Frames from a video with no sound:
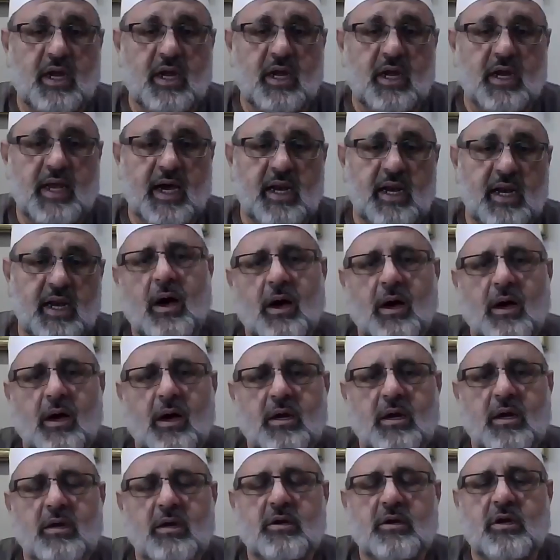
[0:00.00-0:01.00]
Salih alayhi
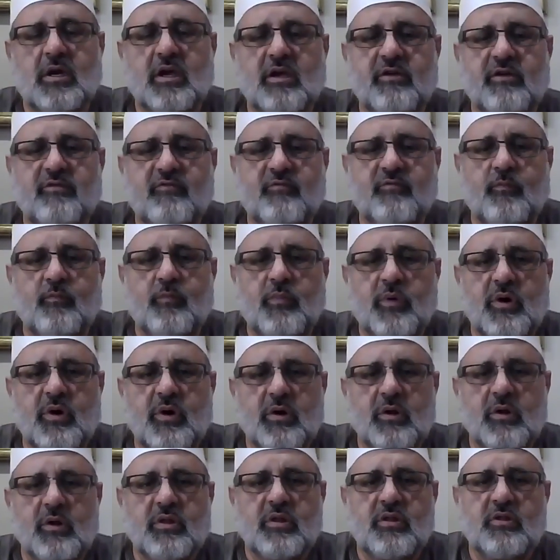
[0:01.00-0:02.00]
salam for
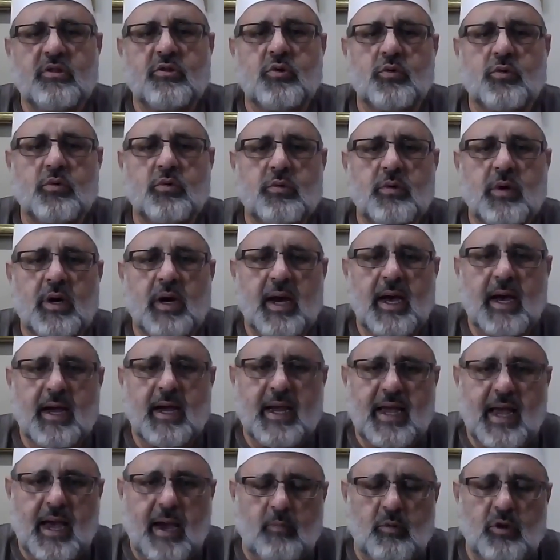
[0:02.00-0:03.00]
him a
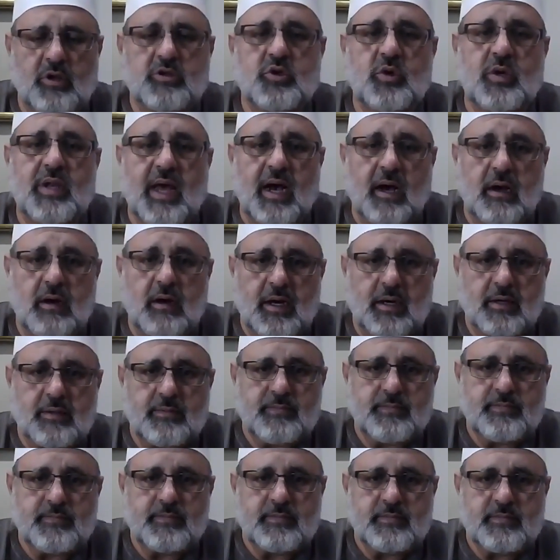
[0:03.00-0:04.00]
camel, to naqa,
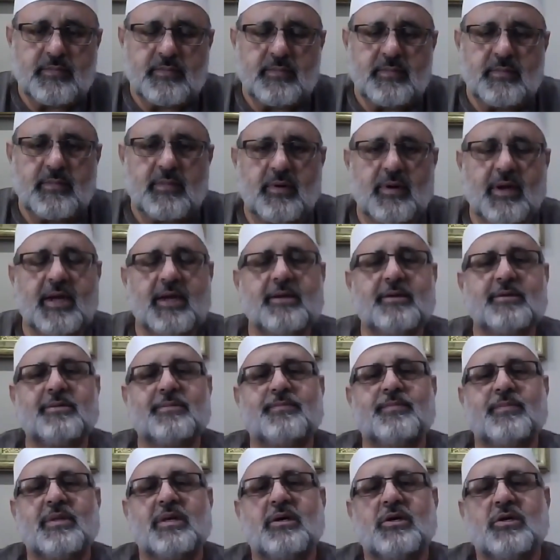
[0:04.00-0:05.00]
right?
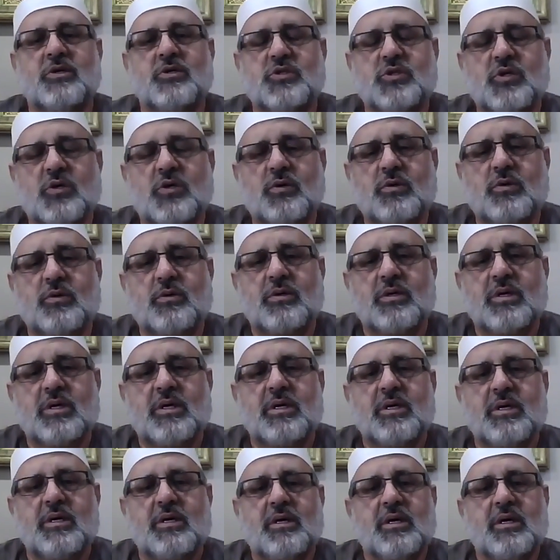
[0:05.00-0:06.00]
So
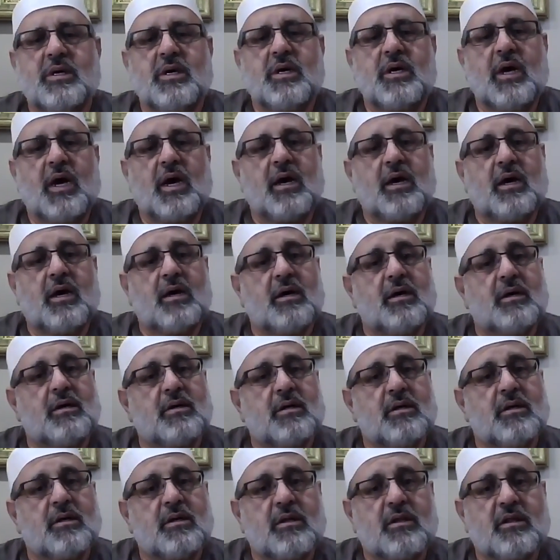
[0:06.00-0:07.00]

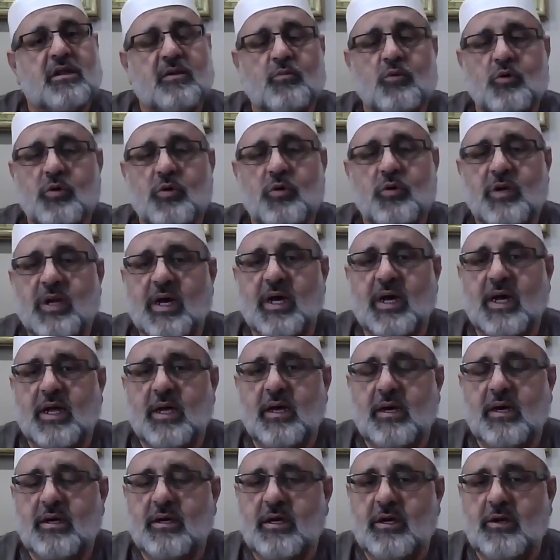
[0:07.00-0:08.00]
Thamud,
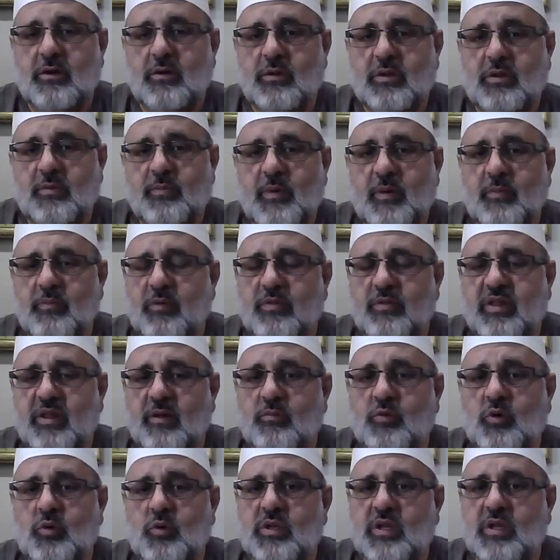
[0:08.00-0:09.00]
the people of
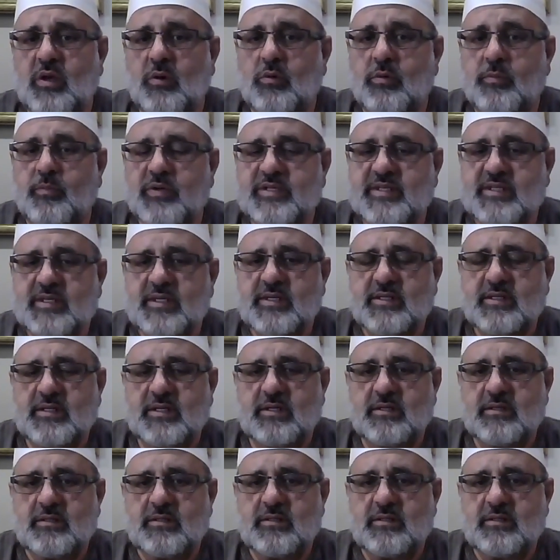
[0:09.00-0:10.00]
Thamud, they were
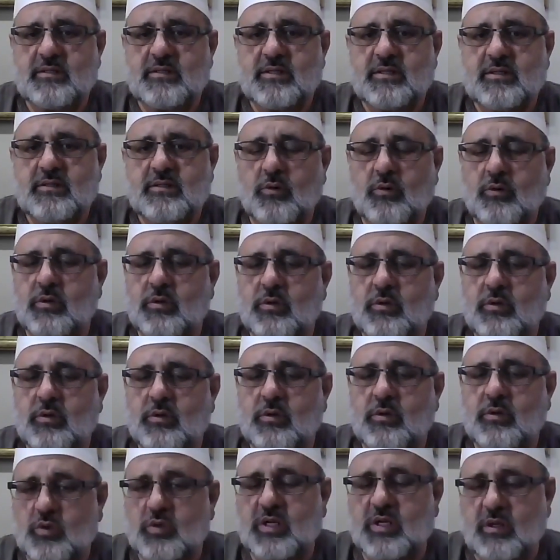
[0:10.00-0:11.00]
persistent, or the
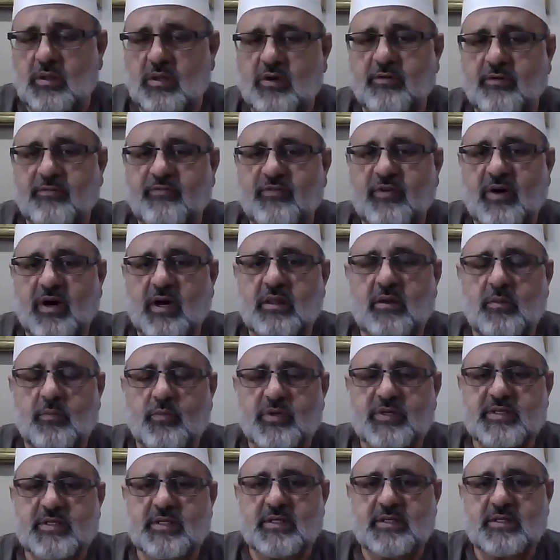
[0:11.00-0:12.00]
majority of the kuffar, they
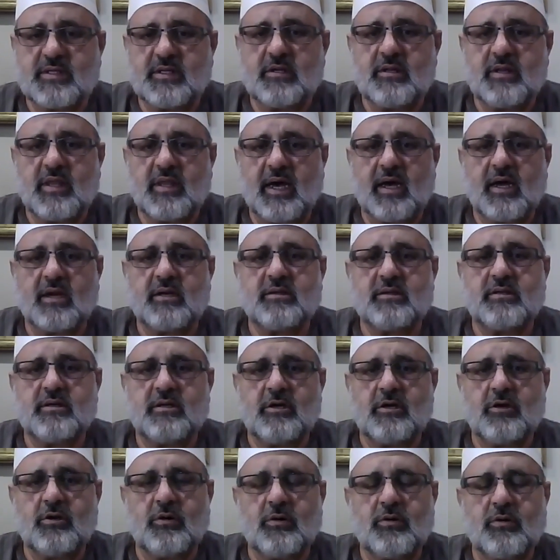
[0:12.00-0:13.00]
persisted that,
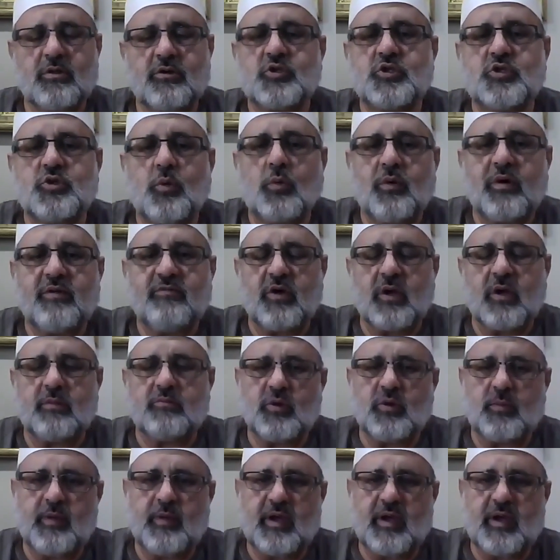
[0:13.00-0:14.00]
there's no way for him
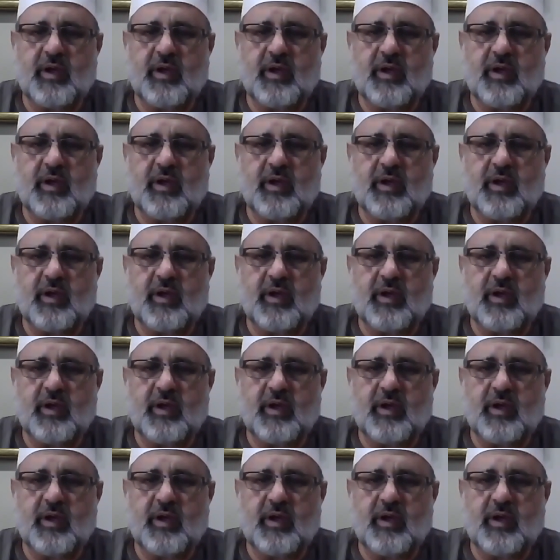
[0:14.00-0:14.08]
to